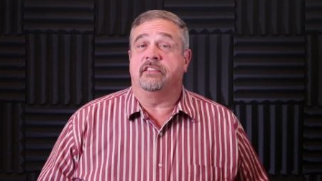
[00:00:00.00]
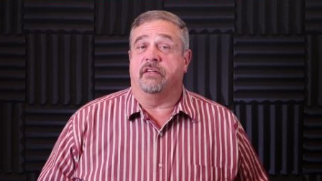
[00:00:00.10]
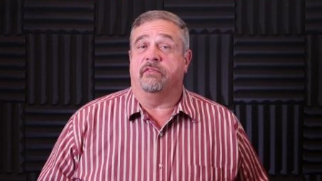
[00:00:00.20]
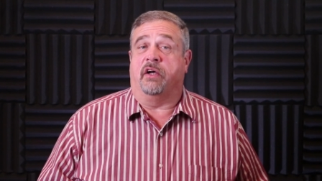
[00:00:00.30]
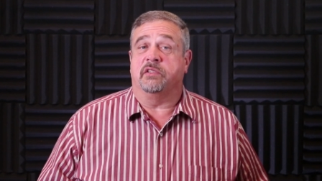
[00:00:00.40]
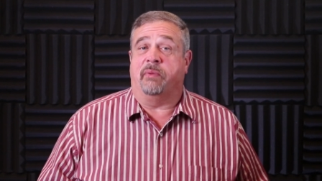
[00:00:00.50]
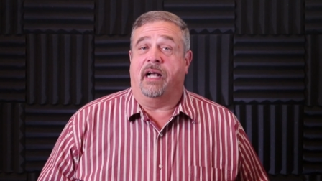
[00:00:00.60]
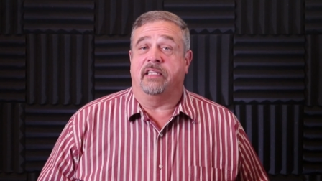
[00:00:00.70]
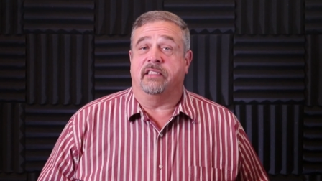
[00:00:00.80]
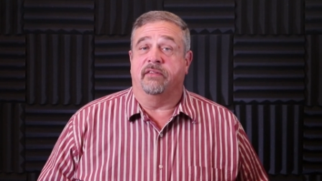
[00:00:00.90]
a false
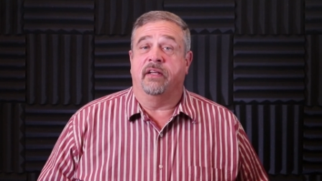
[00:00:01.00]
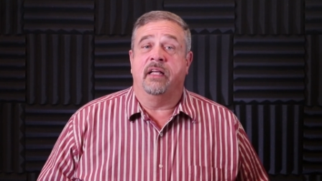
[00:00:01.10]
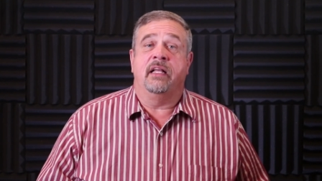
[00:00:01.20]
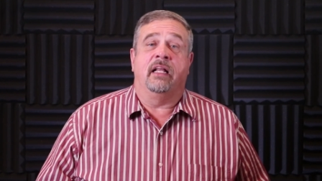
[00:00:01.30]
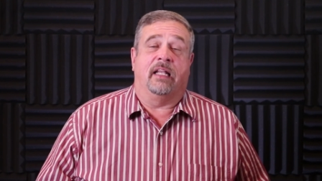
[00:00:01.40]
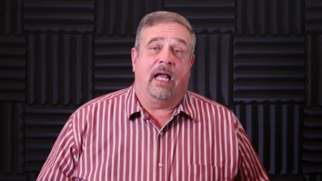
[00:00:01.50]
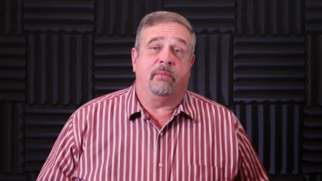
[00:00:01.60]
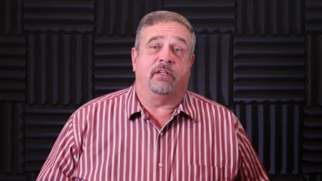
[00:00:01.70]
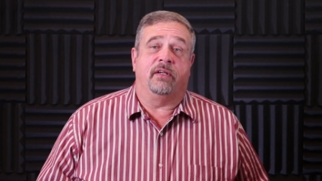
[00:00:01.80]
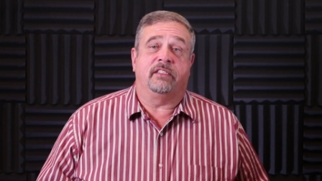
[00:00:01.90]
positive,
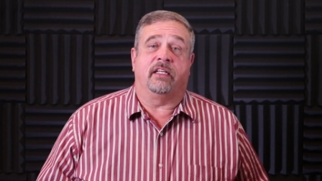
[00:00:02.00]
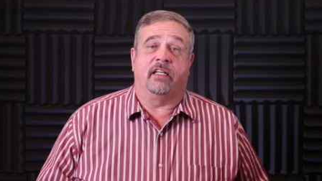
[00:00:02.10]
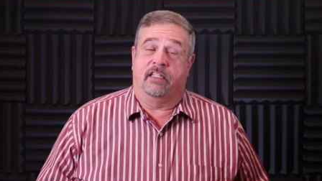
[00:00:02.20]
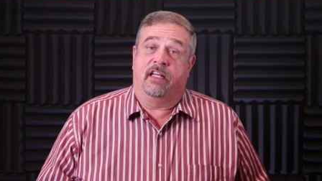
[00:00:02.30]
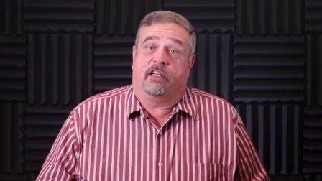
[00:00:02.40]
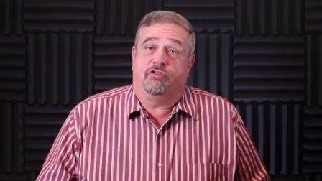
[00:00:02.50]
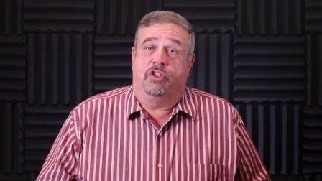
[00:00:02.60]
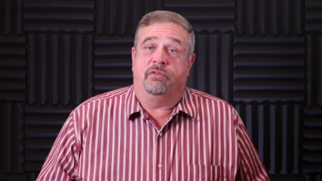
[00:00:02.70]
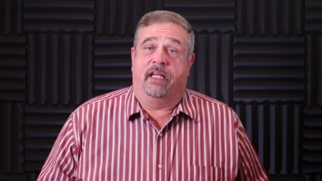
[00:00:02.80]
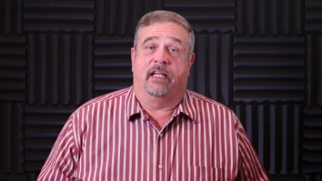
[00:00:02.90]
laboratories conduct
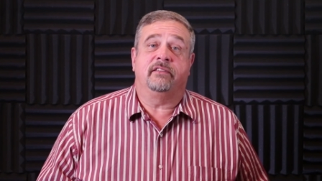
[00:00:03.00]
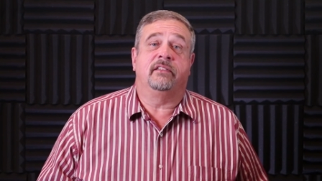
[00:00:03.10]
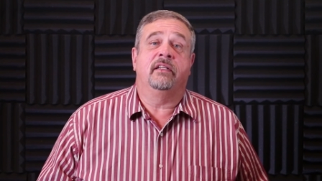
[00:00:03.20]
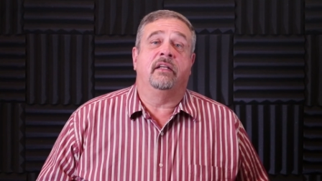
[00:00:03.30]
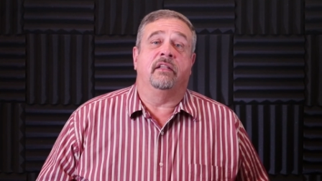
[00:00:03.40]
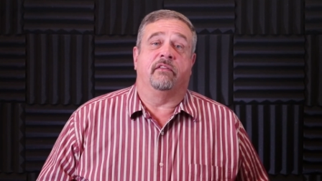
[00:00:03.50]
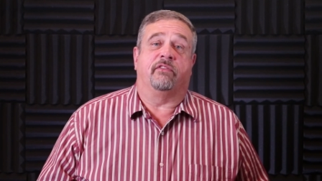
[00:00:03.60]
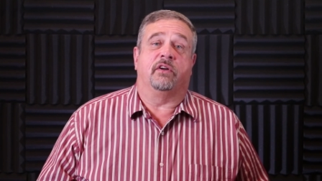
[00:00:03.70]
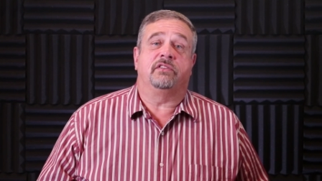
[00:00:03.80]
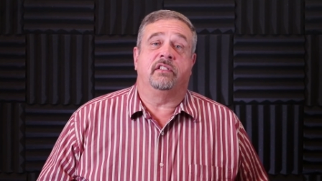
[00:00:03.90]
2 tests. The
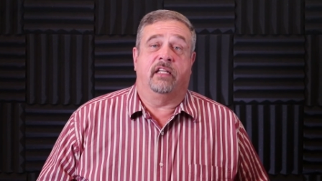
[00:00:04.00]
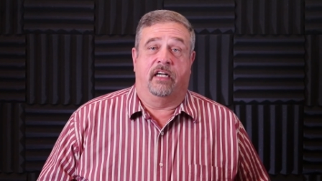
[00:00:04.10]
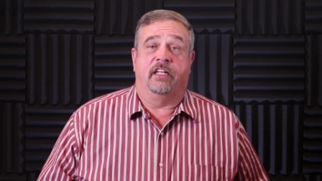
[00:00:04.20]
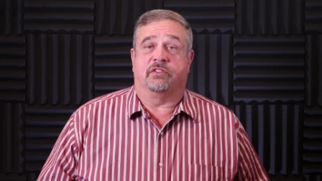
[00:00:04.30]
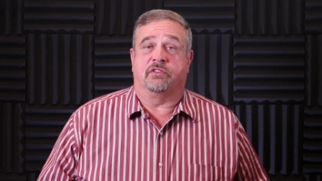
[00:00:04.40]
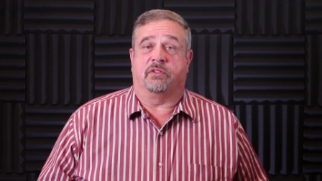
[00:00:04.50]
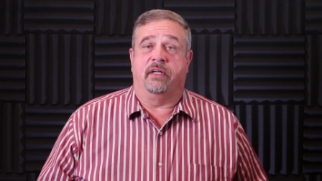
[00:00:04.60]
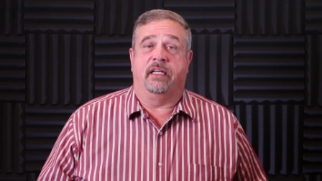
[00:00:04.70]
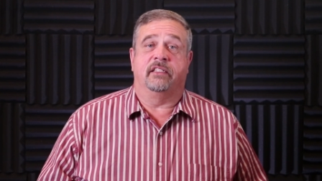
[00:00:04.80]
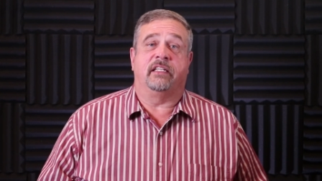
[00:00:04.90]
first, an initial
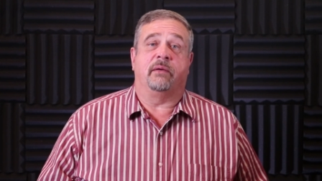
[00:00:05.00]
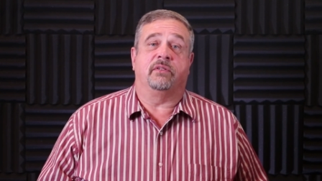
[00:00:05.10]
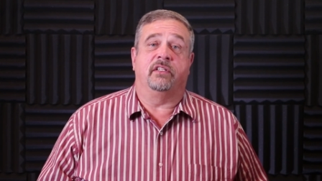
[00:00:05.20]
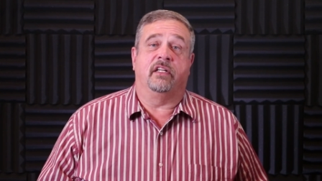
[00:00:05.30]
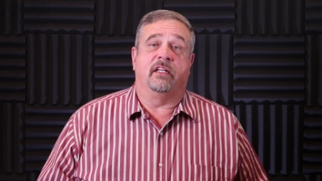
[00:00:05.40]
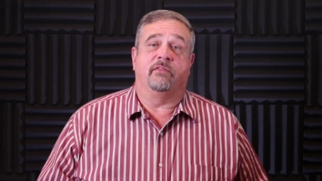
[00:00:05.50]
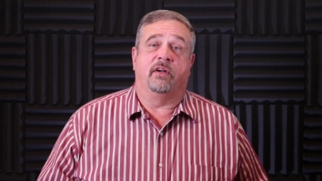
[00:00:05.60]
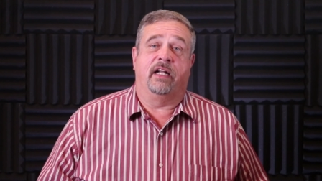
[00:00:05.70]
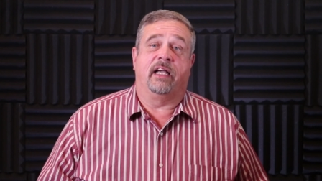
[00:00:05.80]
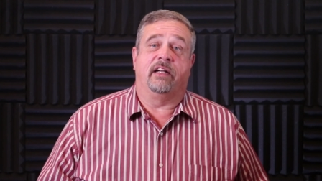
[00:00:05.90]
screen, is able to deliver
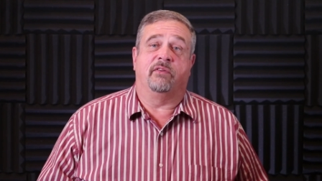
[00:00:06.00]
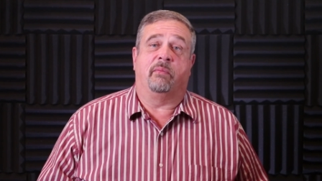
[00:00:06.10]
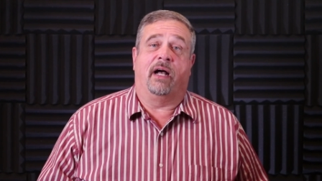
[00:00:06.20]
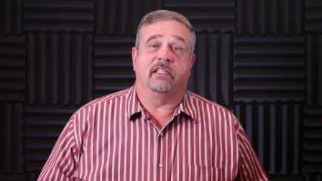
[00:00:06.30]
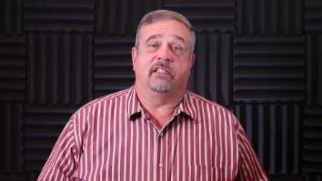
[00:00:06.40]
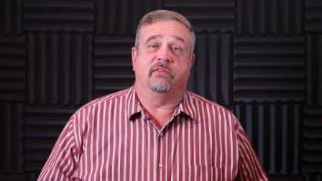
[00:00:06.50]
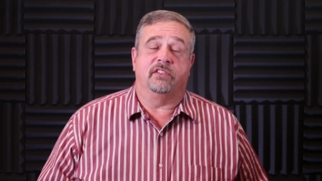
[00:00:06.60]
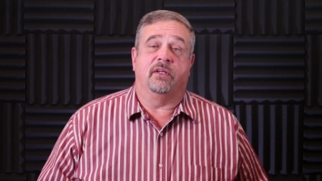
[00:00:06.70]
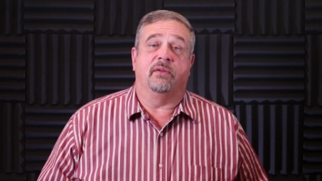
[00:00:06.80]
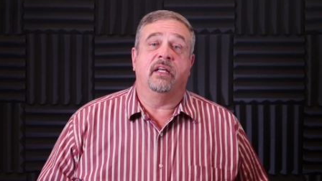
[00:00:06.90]
a negative or positive
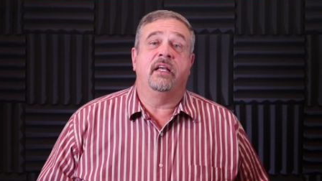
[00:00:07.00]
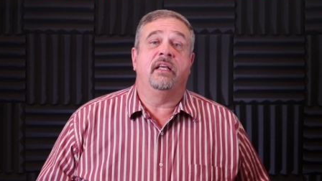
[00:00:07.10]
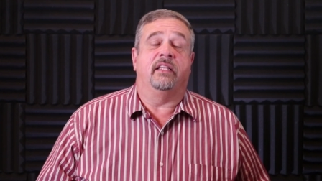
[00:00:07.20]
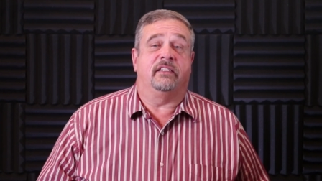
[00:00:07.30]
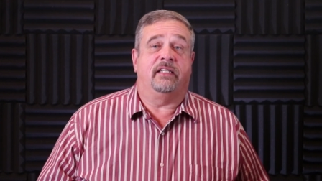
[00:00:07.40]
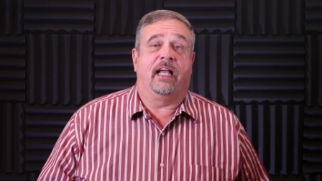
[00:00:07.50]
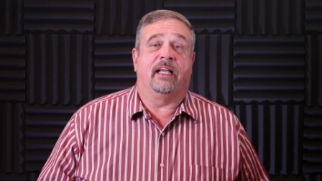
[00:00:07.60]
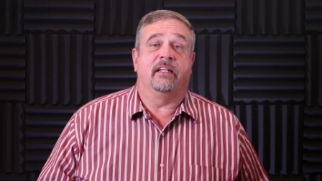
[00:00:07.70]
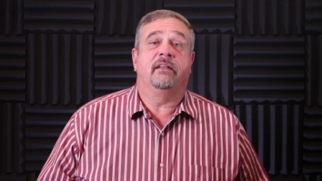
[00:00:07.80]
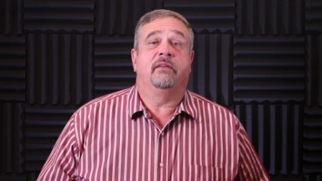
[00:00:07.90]
result. The
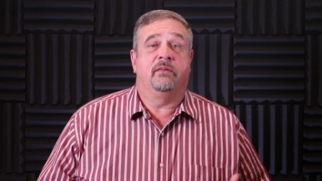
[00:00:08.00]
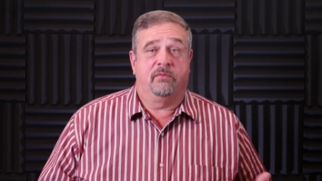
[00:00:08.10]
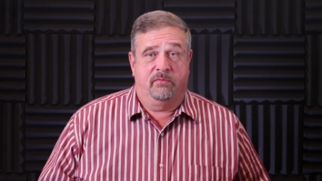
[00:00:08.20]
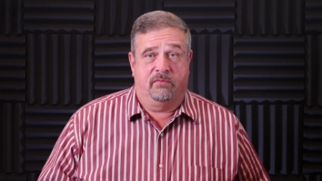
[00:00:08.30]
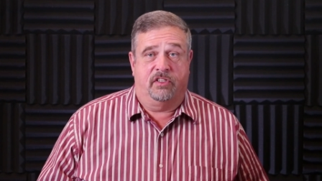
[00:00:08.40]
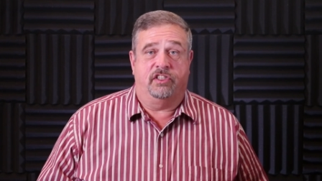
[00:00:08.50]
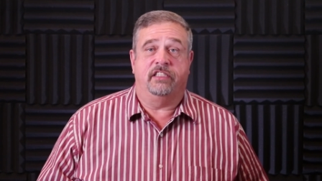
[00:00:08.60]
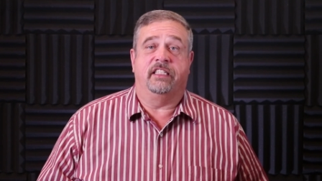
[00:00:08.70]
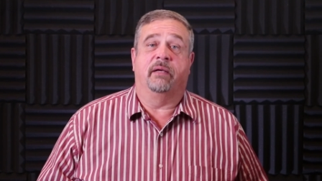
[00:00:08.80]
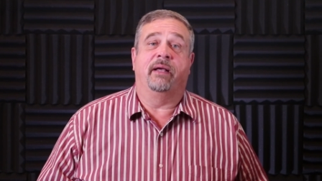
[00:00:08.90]
second, the
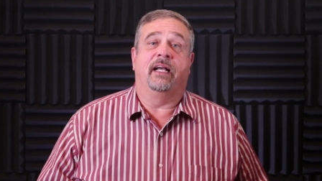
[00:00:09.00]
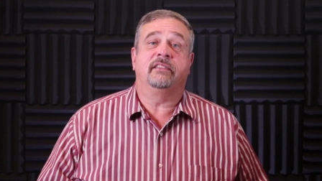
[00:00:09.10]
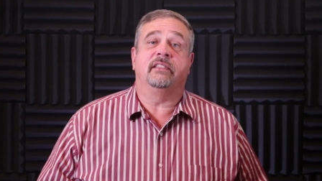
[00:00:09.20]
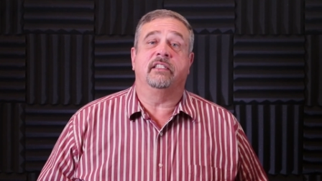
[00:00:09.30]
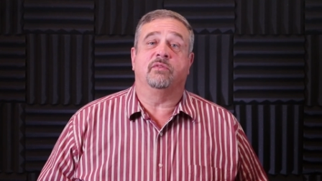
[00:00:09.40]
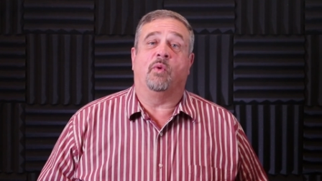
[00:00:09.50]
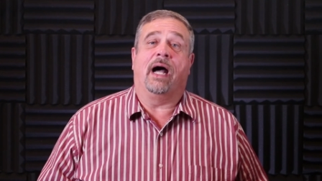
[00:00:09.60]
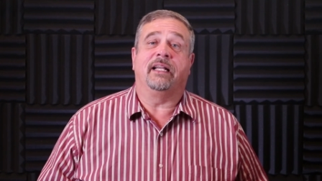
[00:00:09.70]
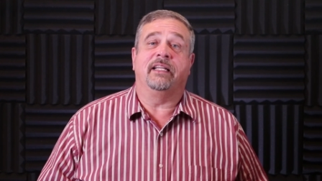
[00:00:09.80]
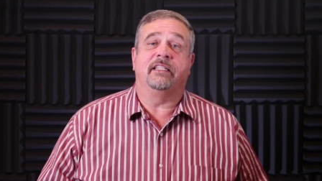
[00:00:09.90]
GCMS, is a
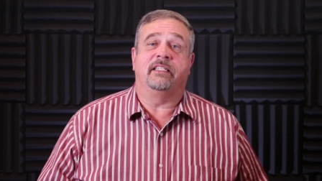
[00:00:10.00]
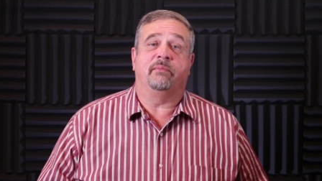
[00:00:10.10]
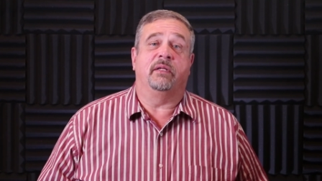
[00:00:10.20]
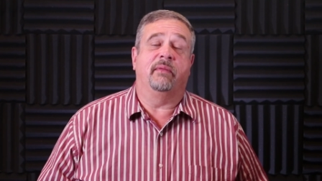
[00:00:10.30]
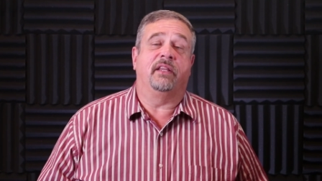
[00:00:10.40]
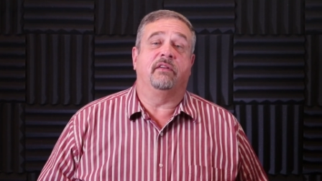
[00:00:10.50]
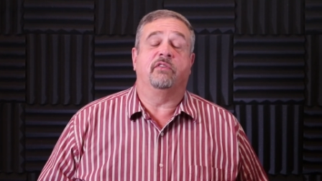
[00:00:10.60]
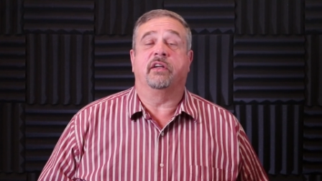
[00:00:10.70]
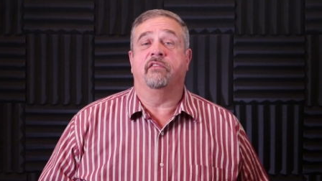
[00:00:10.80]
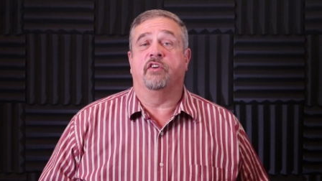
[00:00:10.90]
widely accepted method
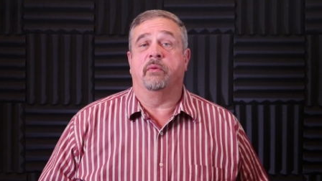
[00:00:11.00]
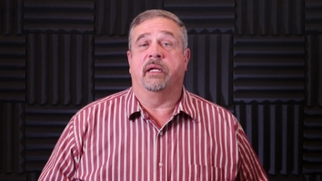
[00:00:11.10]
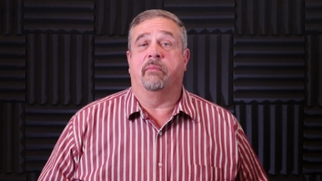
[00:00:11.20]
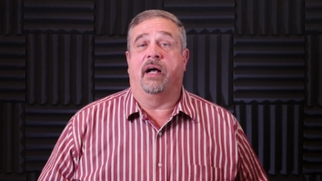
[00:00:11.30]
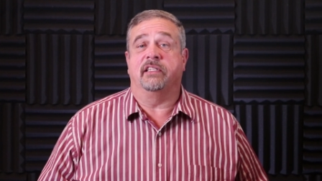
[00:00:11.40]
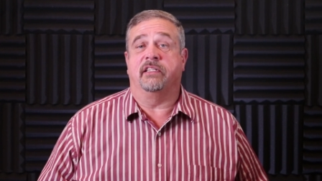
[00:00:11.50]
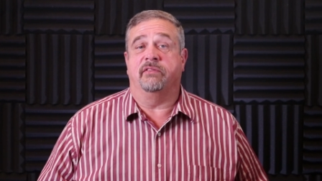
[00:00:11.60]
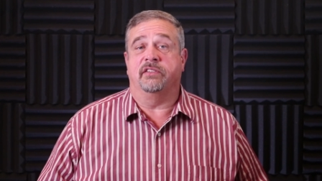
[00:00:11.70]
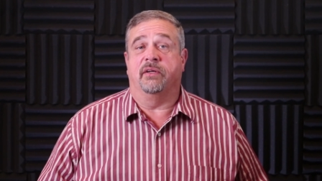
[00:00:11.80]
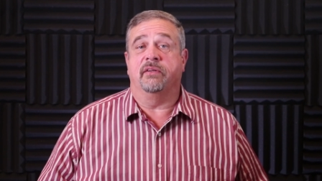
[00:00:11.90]
for confirming a positive
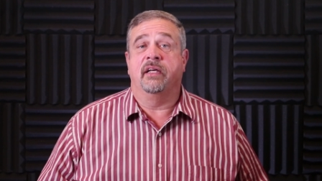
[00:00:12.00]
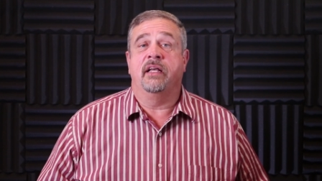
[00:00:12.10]
result.